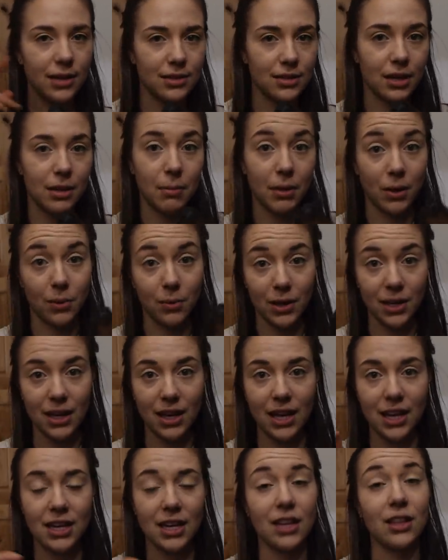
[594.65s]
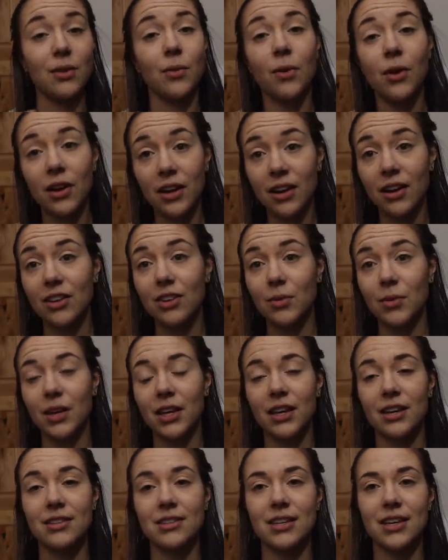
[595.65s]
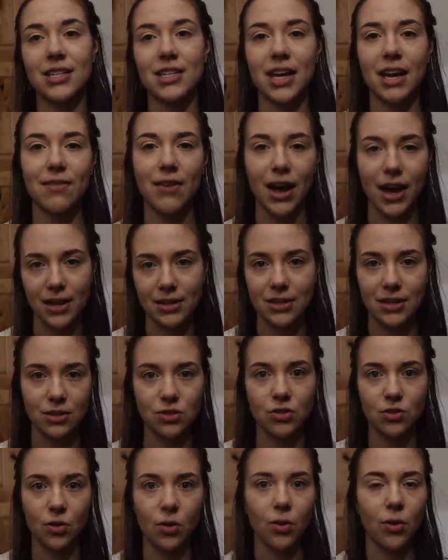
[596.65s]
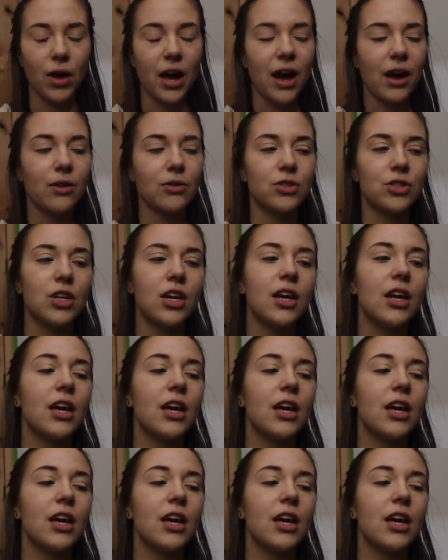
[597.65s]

as like my weekend and then working on the weekends because I have access to the whole house